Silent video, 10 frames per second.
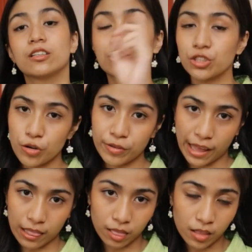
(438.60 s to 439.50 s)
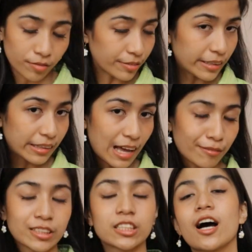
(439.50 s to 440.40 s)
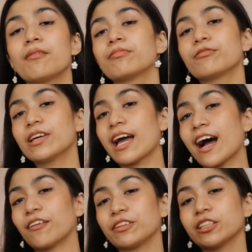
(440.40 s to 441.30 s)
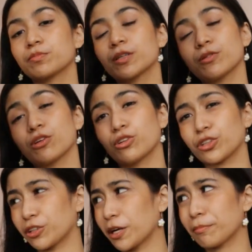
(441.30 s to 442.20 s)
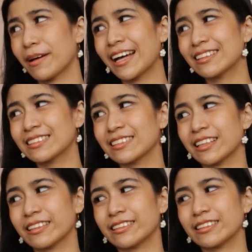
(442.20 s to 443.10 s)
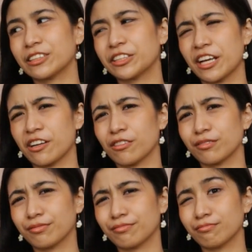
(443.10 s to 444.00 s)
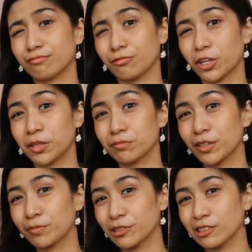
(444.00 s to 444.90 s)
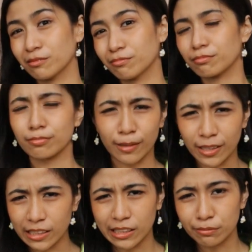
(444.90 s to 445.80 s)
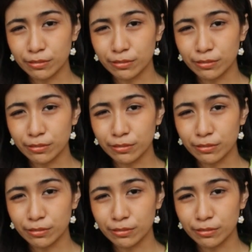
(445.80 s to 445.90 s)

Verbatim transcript: To go with that lovely lava top, we have these purple corduroy pants in this shade of warm purple, barney